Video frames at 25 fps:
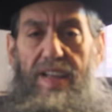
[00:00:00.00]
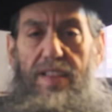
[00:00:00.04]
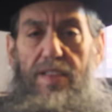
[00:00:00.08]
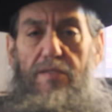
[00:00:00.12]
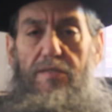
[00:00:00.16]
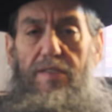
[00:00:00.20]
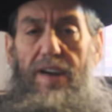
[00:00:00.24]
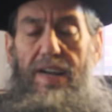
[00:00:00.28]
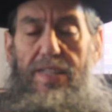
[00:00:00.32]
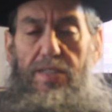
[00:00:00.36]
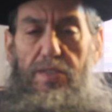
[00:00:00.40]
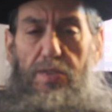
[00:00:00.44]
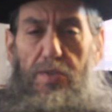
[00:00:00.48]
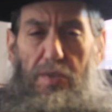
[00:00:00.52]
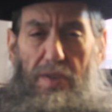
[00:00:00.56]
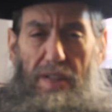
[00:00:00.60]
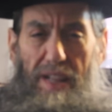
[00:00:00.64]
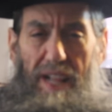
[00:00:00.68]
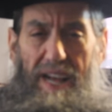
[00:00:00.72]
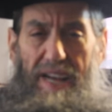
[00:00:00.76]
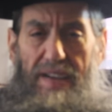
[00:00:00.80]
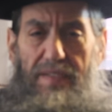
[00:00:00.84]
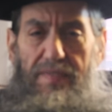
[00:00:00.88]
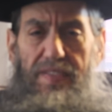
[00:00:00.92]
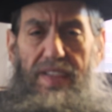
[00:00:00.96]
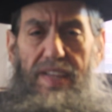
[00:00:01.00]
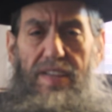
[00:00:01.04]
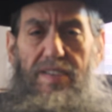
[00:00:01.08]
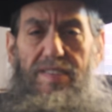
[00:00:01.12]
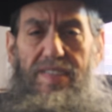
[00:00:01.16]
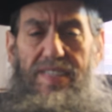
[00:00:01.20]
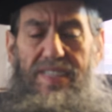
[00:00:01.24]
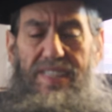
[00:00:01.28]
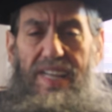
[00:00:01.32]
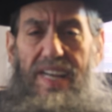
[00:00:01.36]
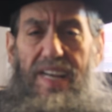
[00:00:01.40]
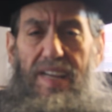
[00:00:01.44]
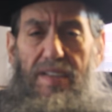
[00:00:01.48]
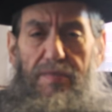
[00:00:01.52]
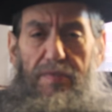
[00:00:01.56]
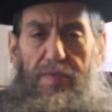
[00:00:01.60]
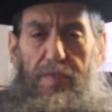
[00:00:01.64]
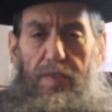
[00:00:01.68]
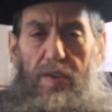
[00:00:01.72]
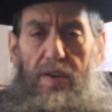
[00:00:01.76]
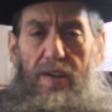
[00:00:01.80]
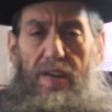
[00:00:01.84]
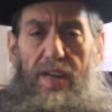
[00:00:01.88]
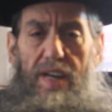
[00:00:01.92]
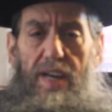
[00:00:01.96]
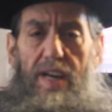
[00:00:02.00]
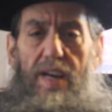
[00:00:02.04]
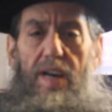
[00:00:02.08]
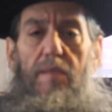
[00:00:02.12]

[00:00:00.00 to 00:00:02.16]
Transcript: and the right to life that you stand for.